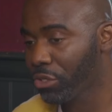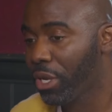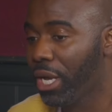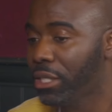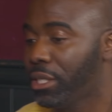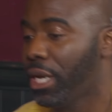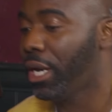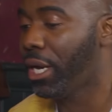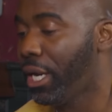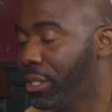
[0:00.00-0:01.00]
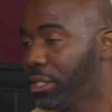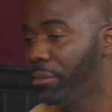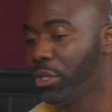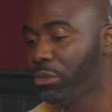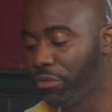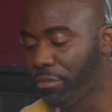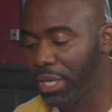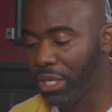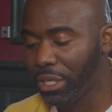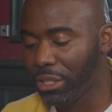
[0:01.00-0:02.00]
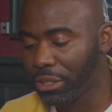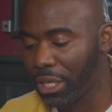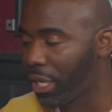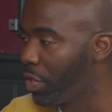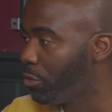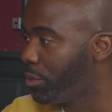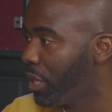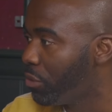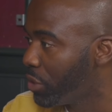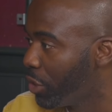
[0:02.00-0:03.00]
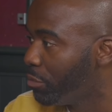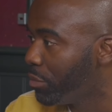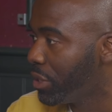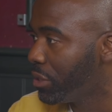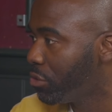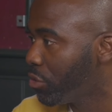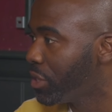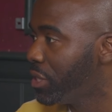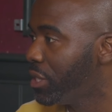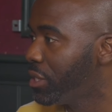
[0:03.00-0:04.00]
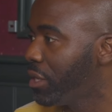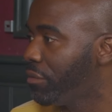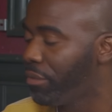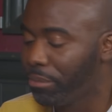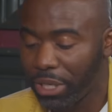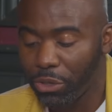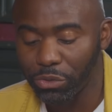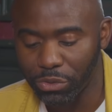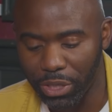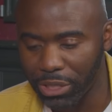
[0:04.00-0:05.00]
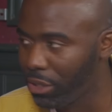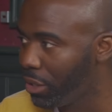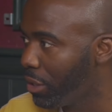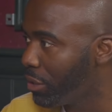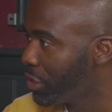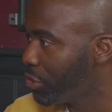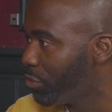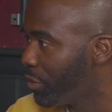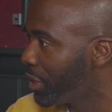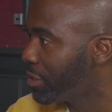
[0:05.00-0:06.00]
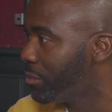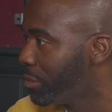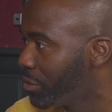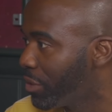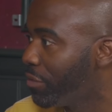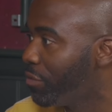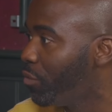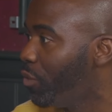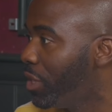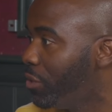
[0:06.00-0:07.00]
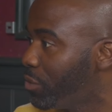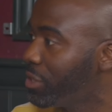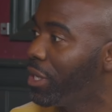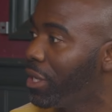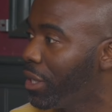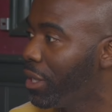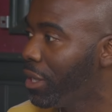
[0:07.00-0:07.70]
So I had I, I had somebody with me, in like a helper that would help yeah, me yeah, translate yeah. stuff, but I also had a dictionary next to me, so every right. word they would say,